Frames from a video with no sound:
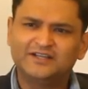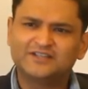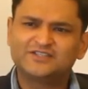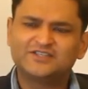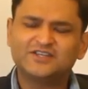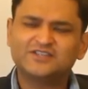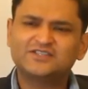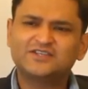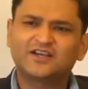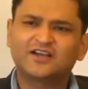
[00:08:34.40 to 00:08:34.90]
It's
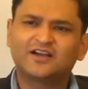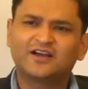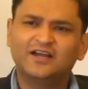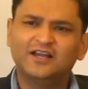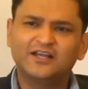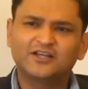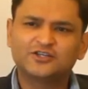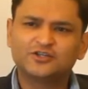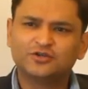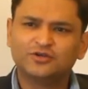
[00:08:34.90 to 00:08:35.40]
just a
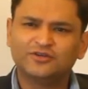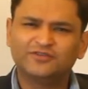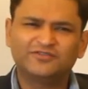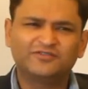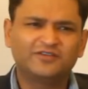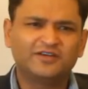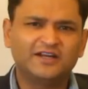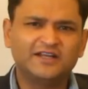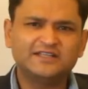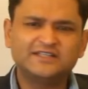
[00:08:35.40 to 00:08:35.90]
collection
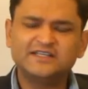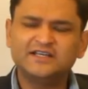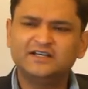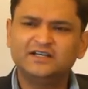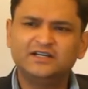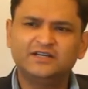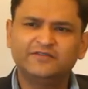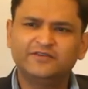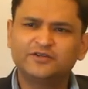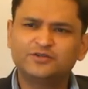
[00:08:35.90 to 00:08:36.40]
of crazy
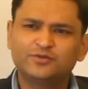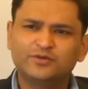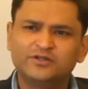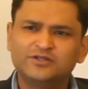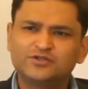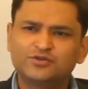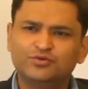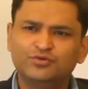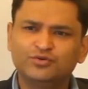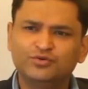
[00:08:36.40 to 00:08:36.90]

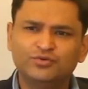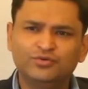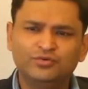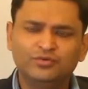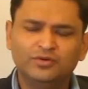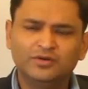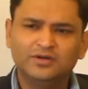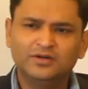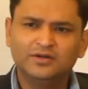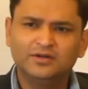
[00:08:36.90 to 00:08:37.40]
individuals who
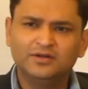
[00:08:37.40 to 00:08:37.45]
do,